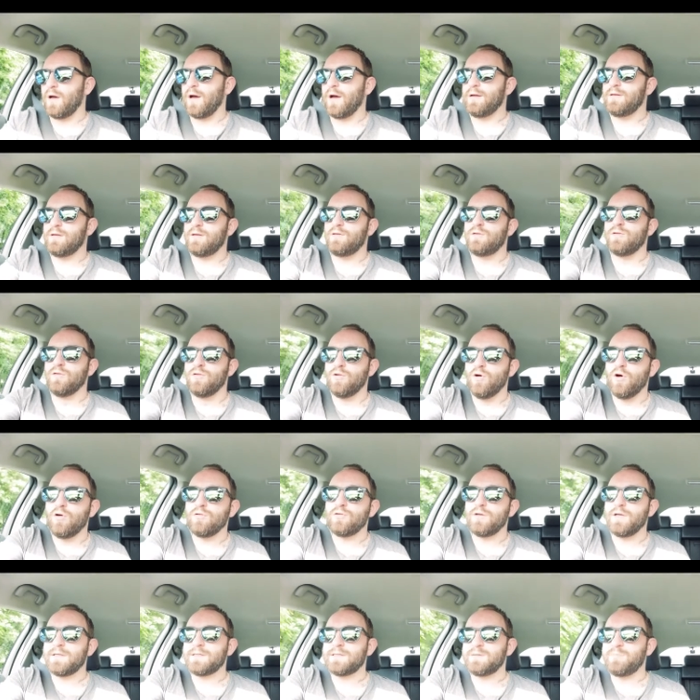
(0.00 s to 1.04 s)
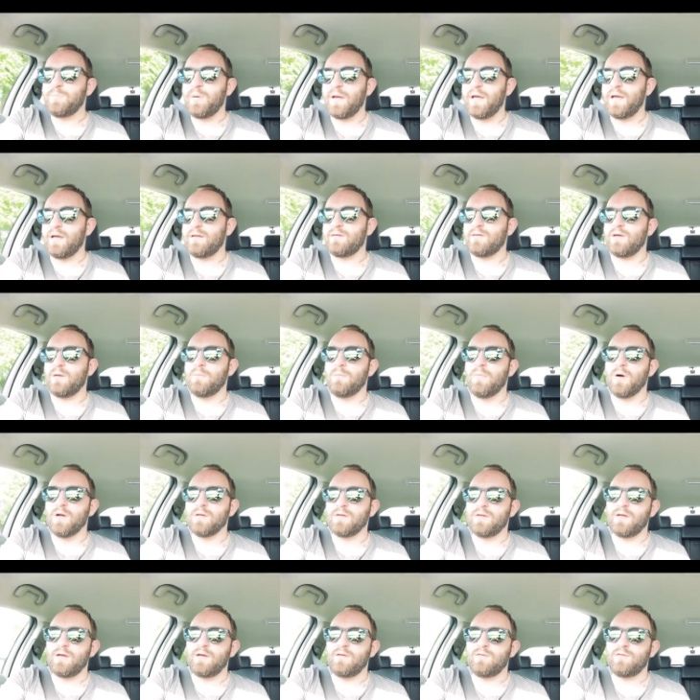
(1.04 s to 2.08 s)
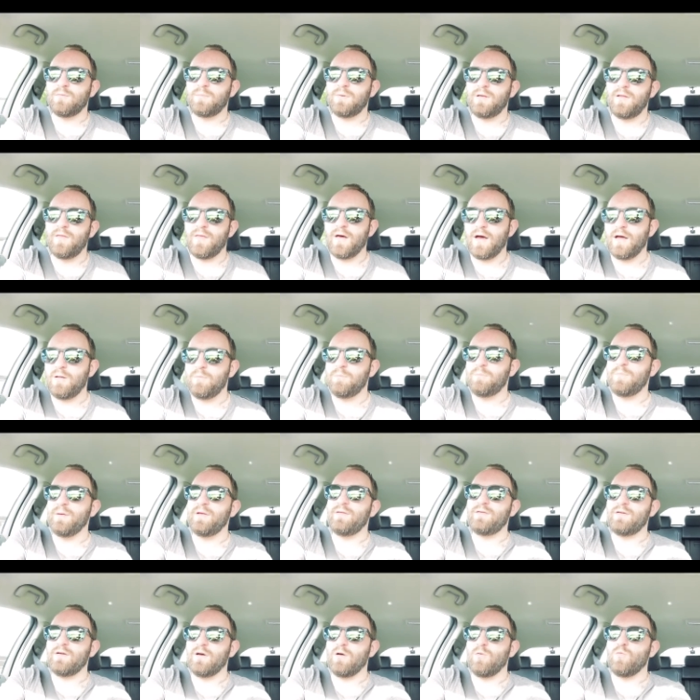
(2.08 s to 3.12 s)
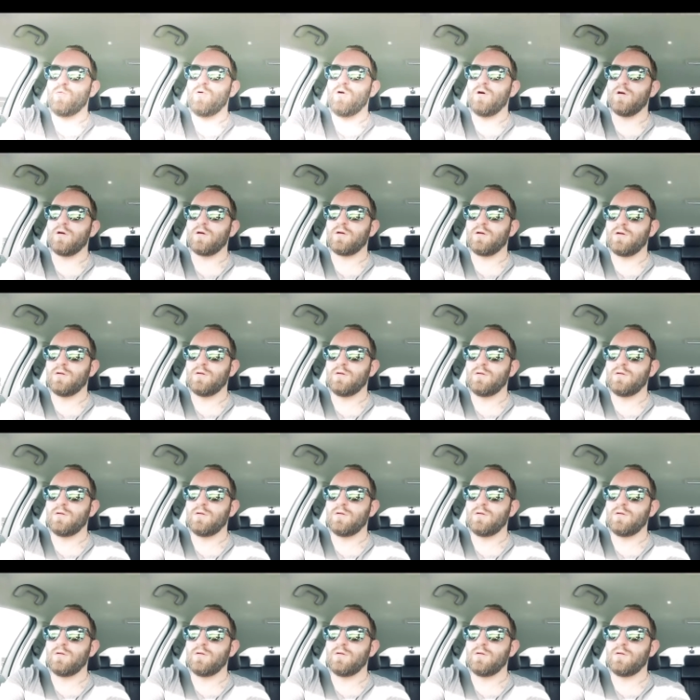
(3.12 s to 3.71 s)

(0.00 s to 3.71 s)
I did not expect a Monday to be that busy at work.